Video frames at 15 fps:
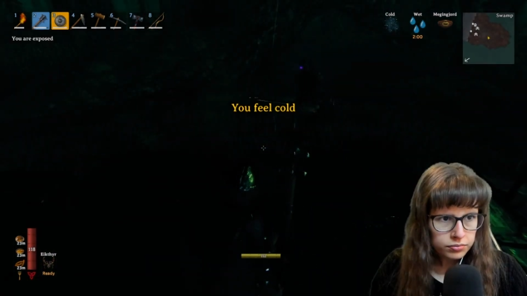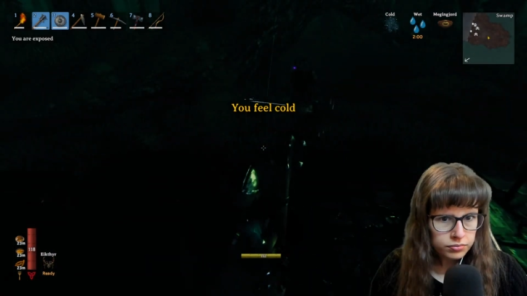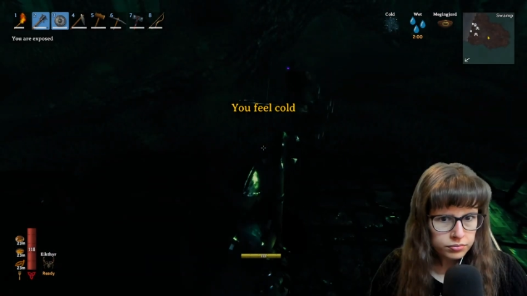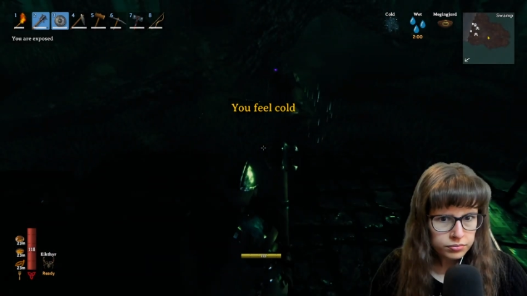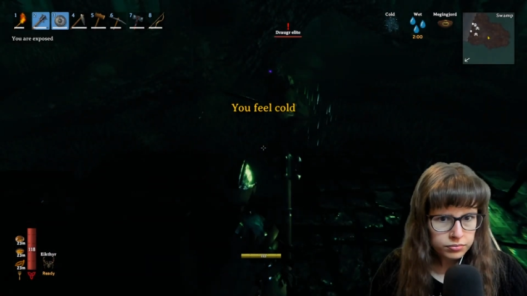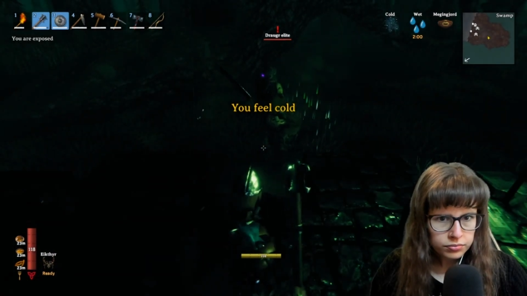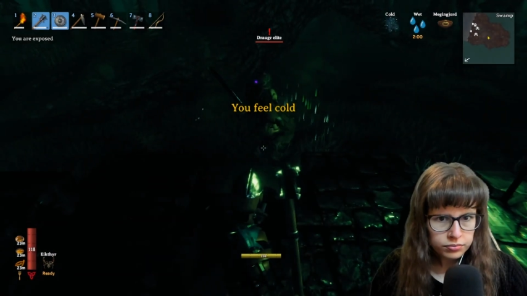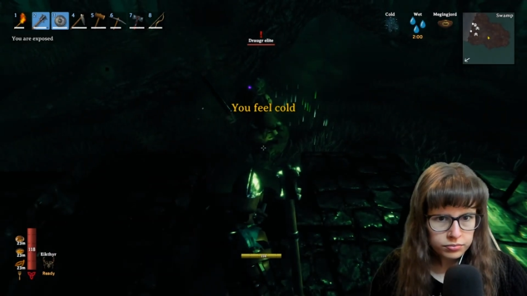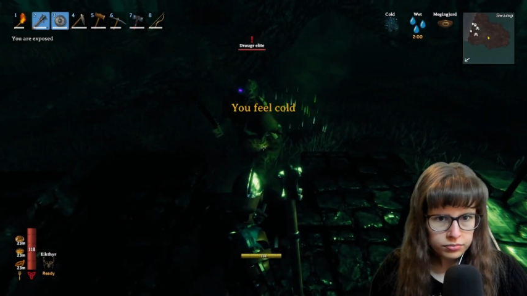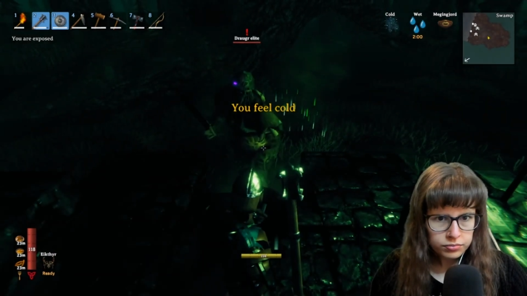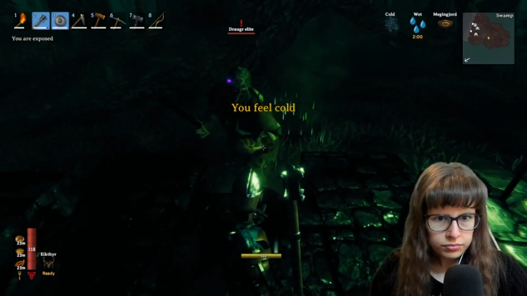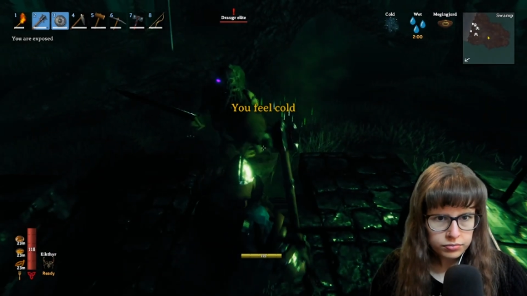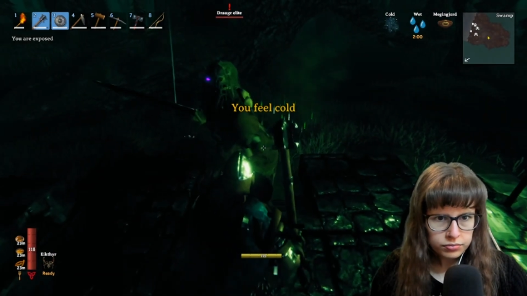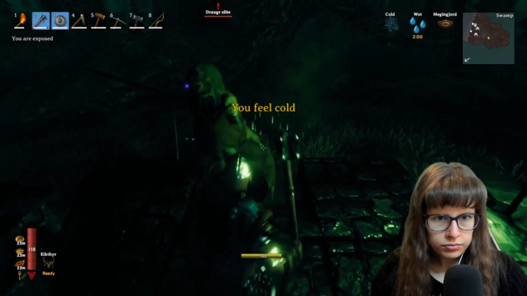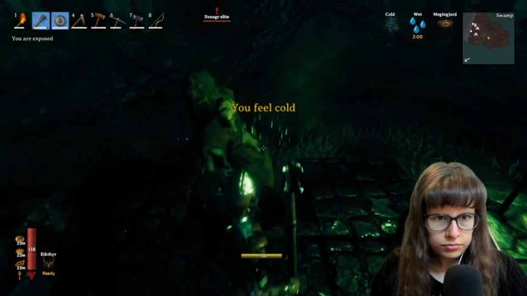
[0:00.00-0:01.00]

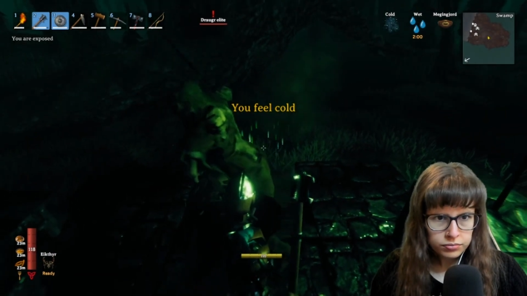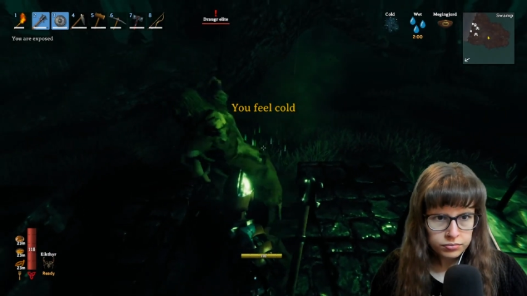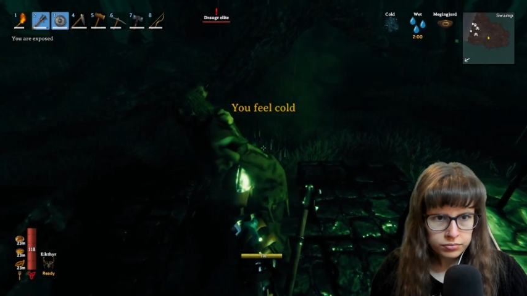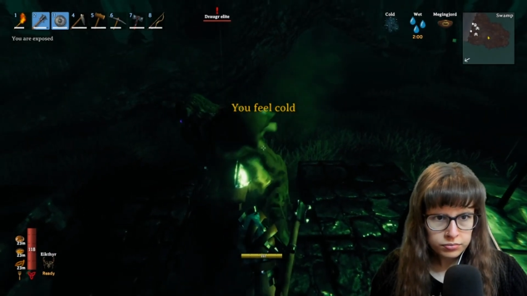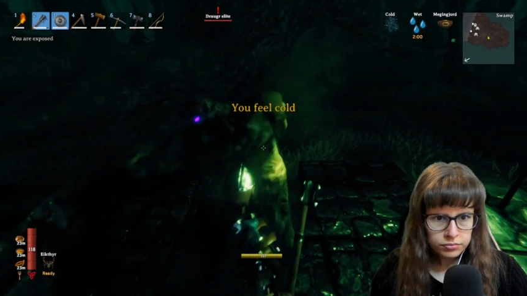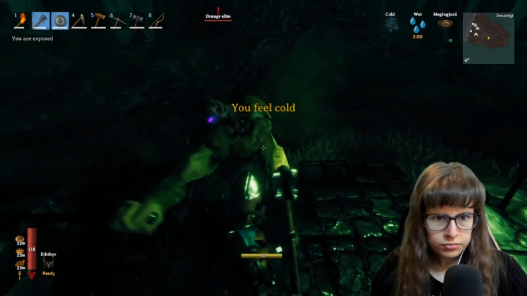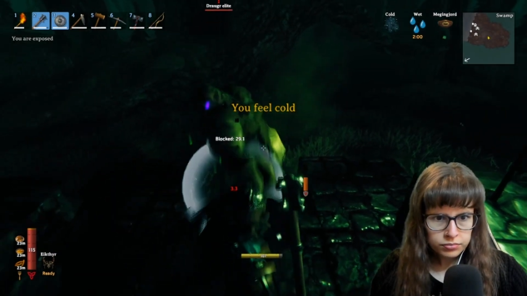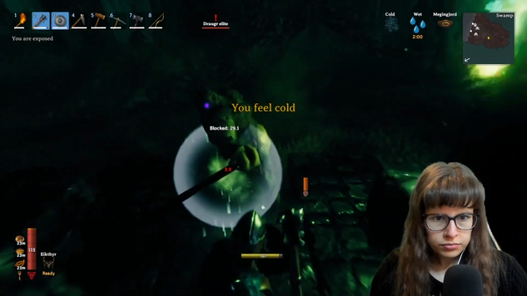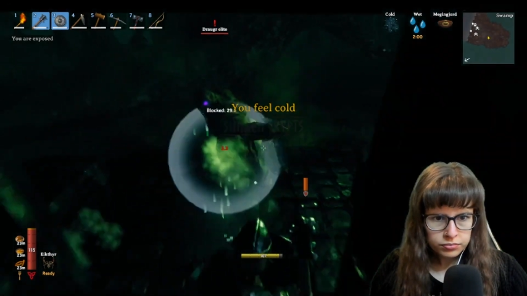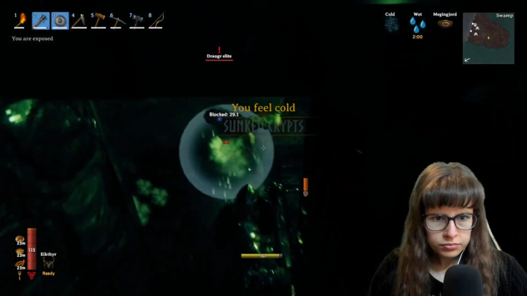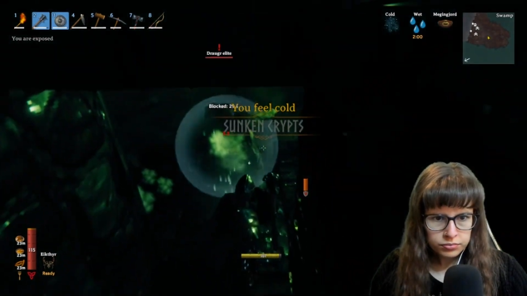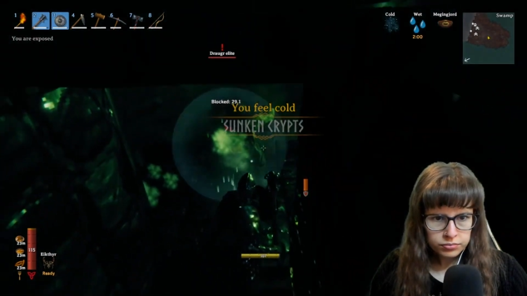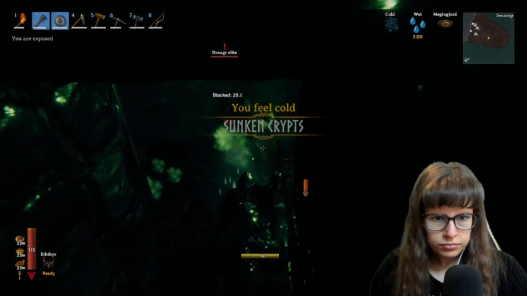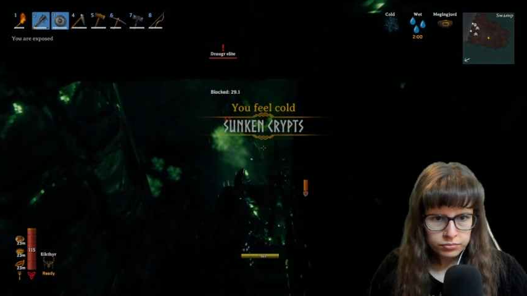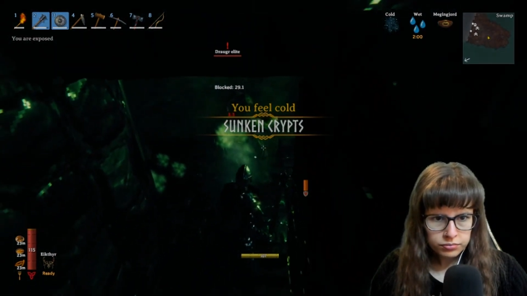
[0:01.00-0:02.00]

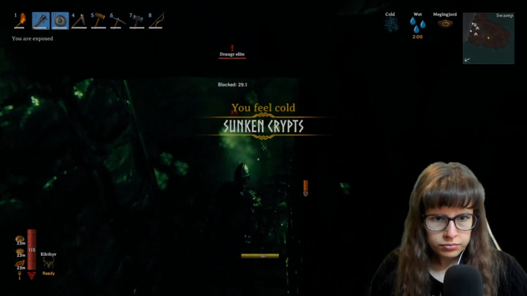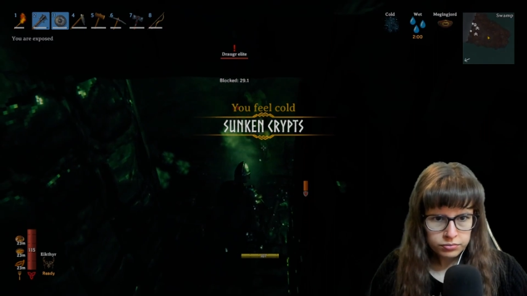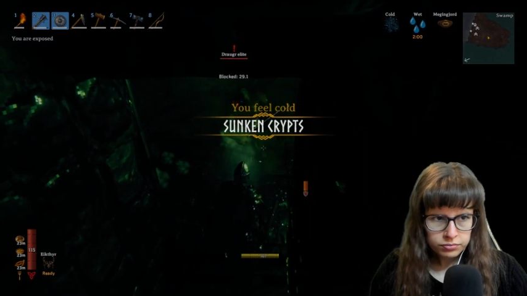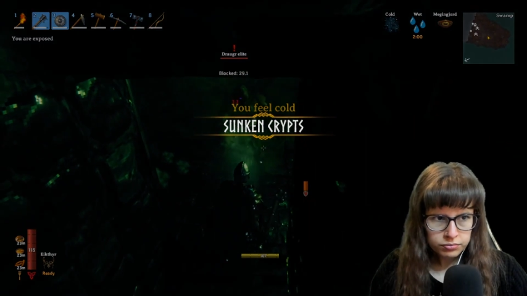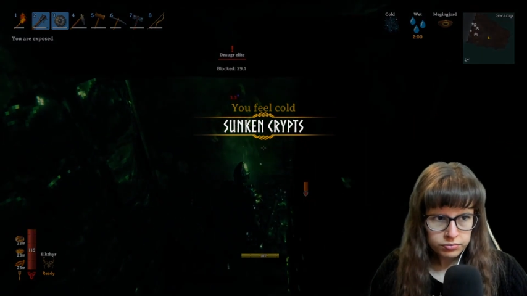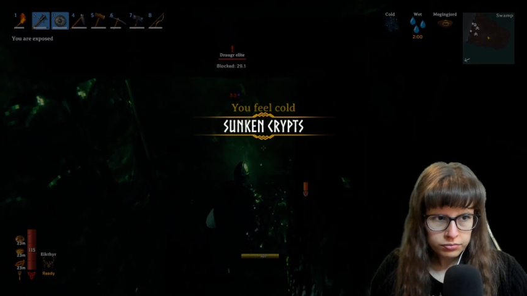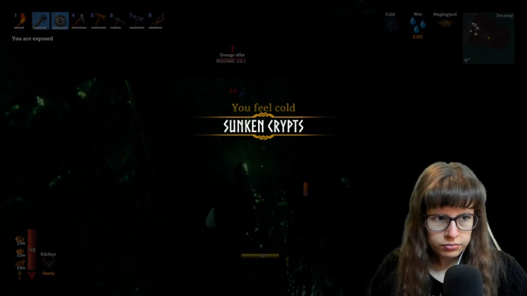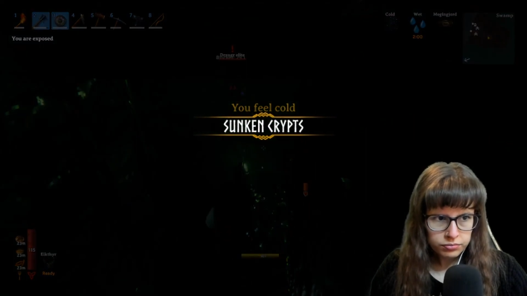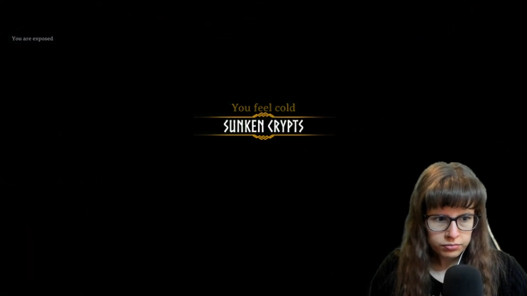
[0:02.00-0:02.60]
Nobody speaks.